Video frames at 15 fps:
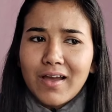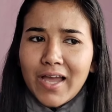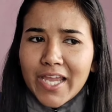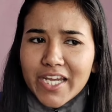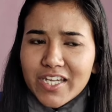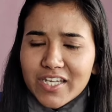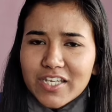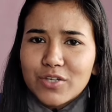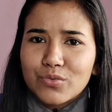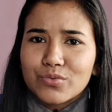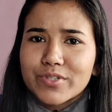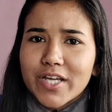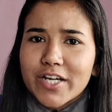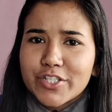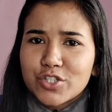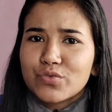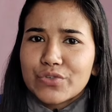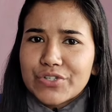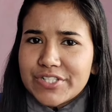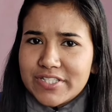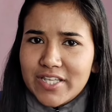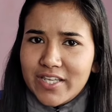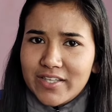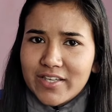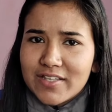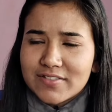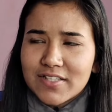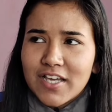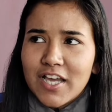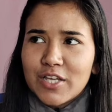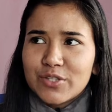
I knew that you would say yes.